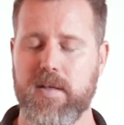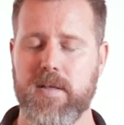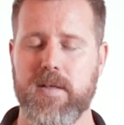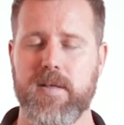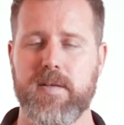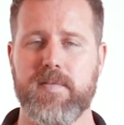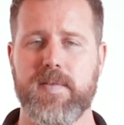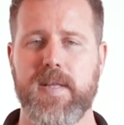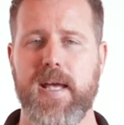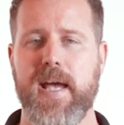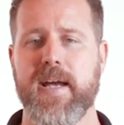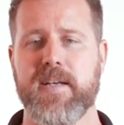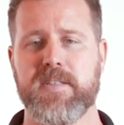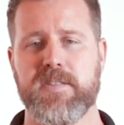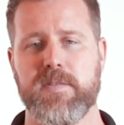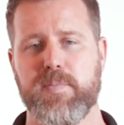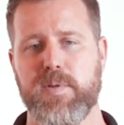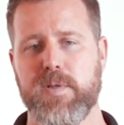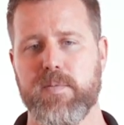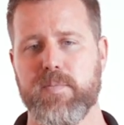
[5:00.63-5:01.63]
of the
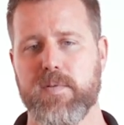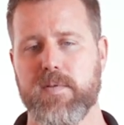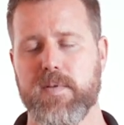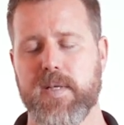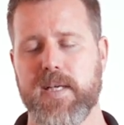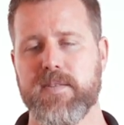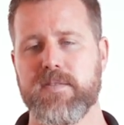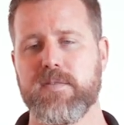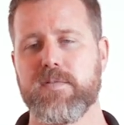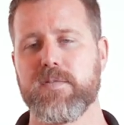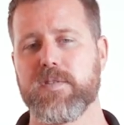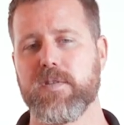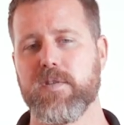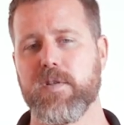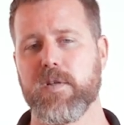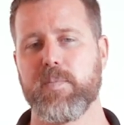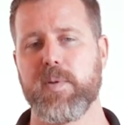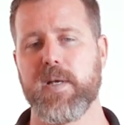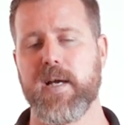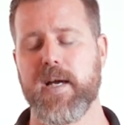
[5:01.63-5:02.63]
exit pupil as you
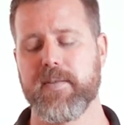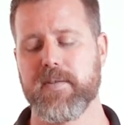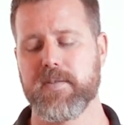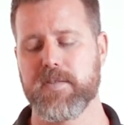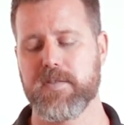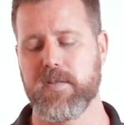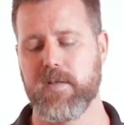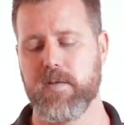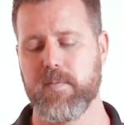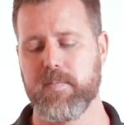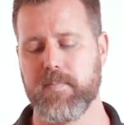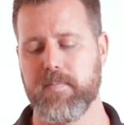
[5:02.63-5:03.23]
look behind the scope.